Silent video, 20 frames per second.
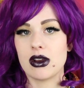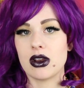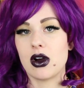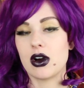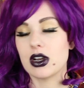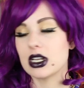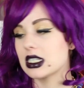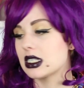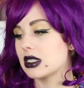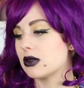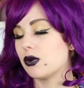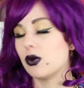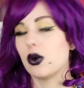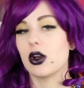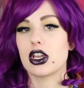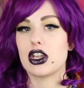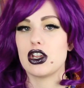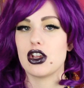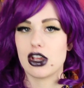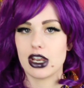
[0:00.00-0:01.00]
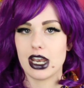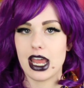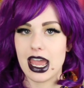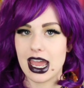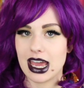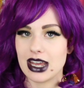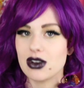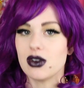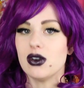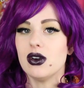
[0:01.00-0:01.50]
in hottest water you can
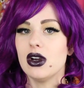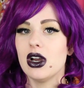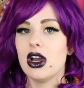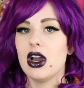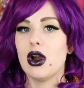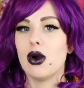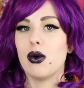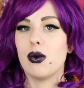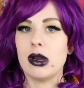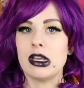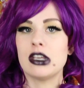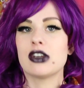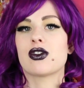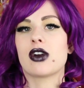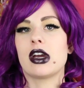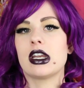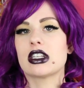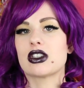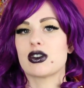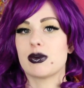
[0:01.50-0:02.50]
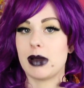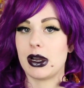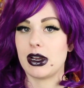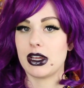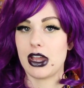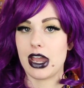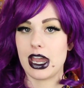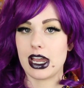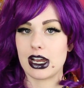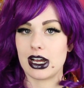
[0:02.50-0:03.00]
handle when you're trying to strip
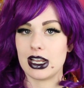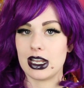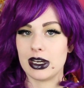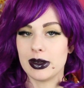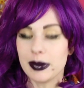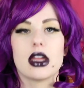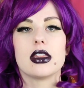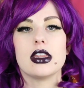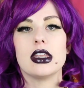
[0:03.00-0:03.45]
out your hair colour.